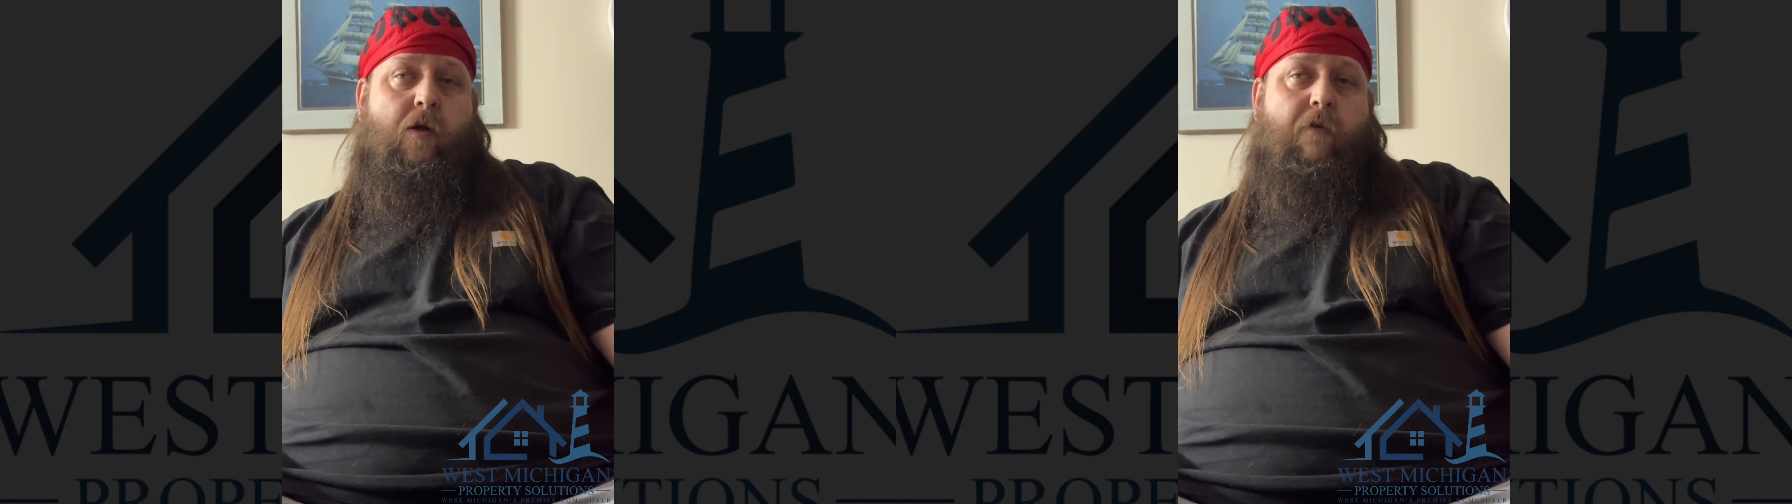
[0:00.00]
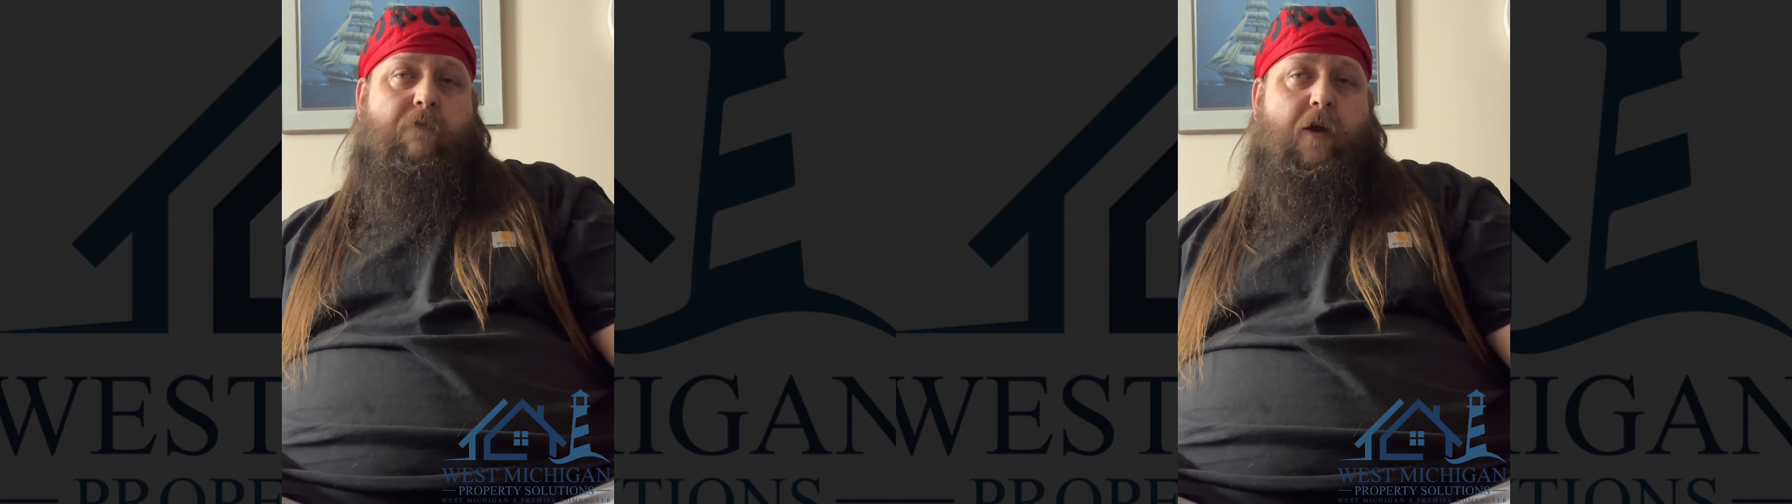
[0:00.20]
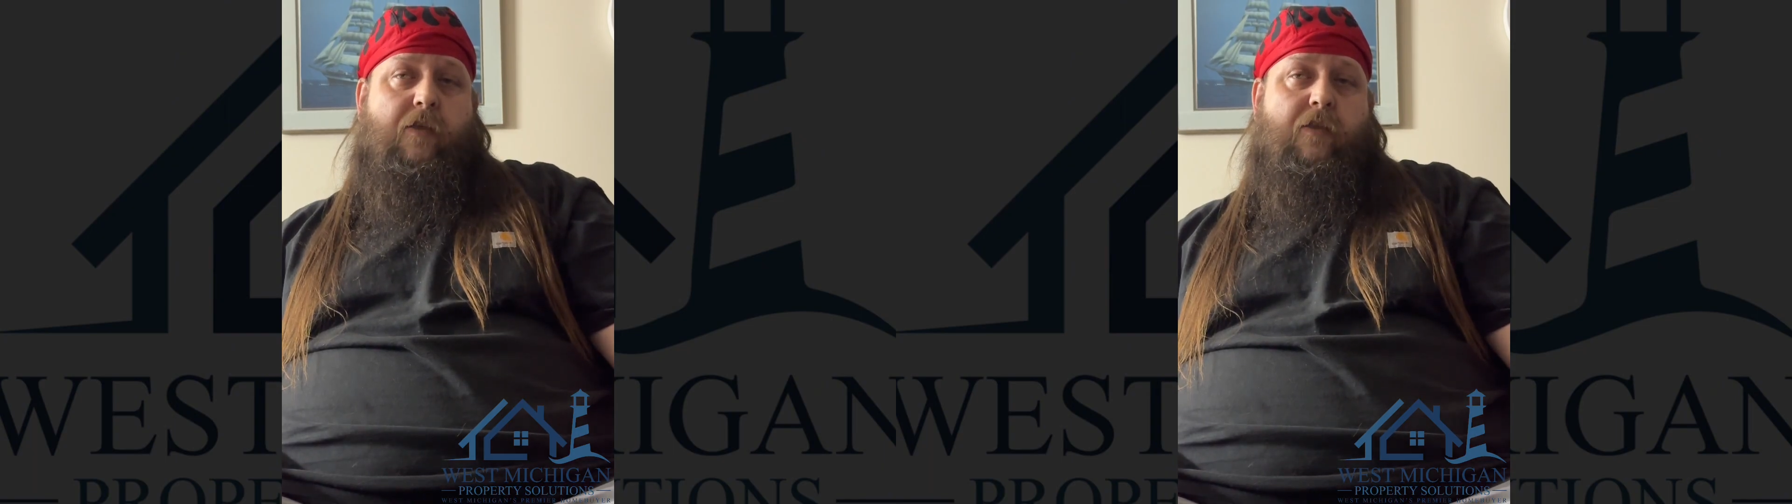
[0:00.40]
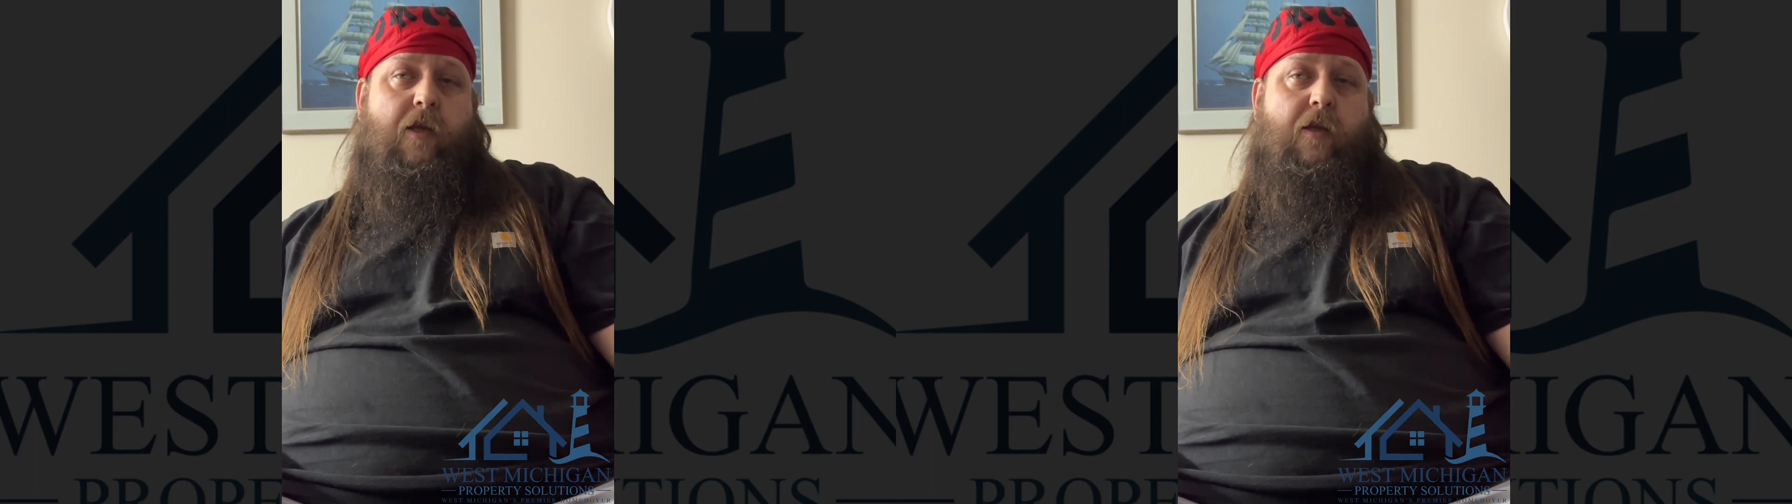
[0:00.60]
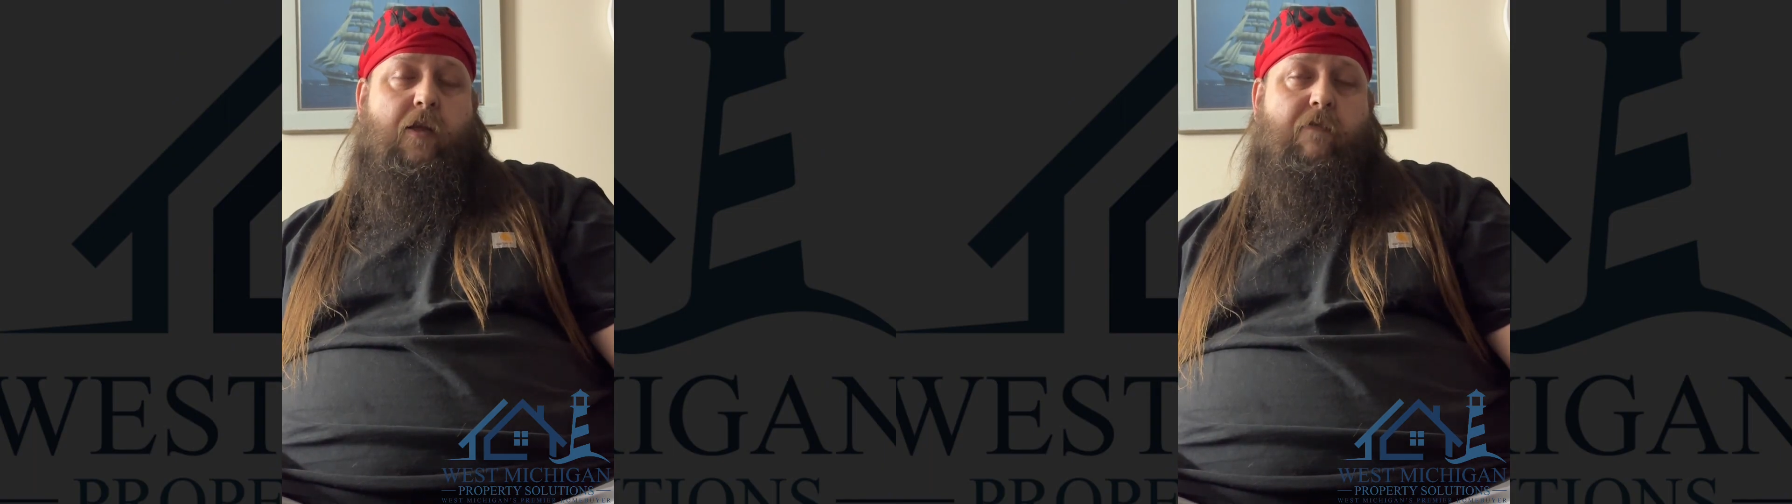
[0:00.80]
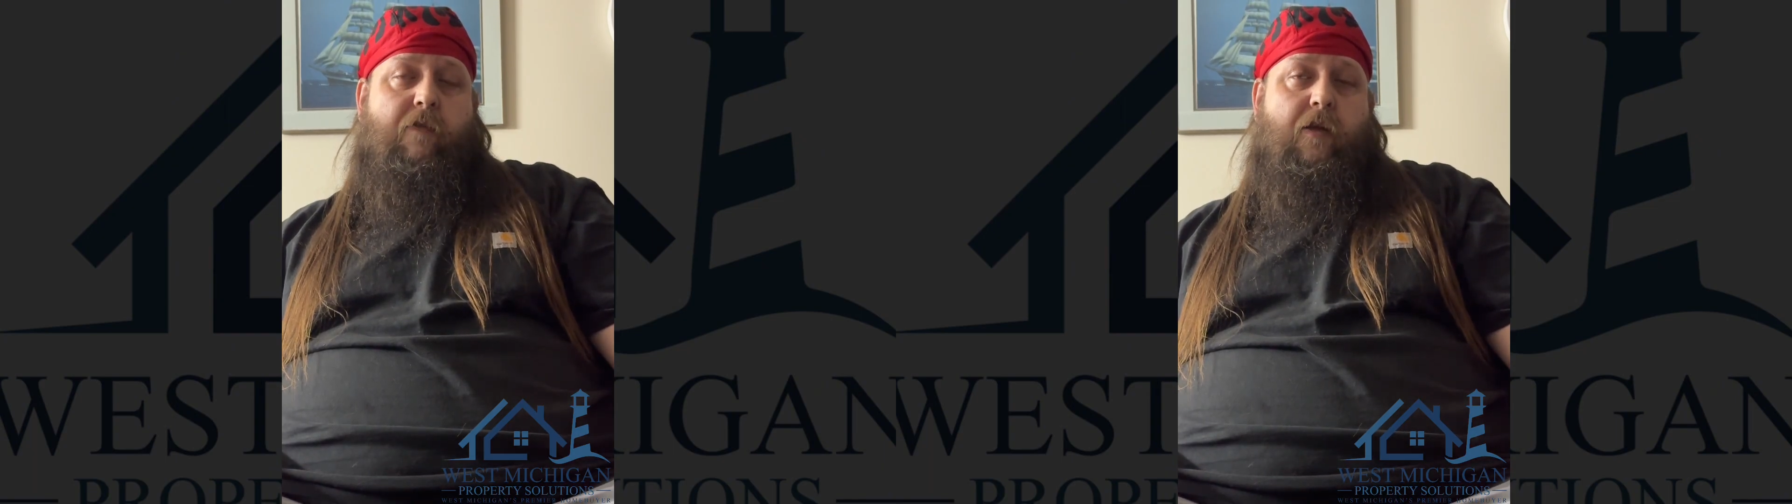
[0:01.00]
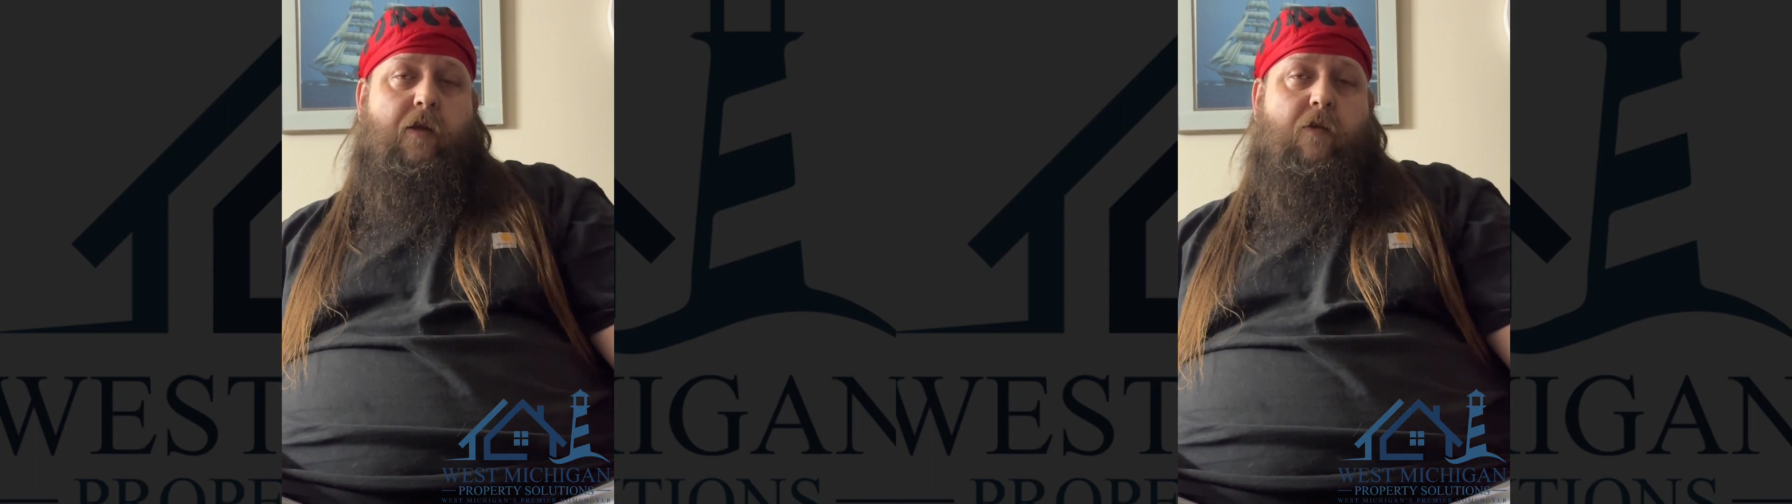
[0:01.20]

if I stayed living in it,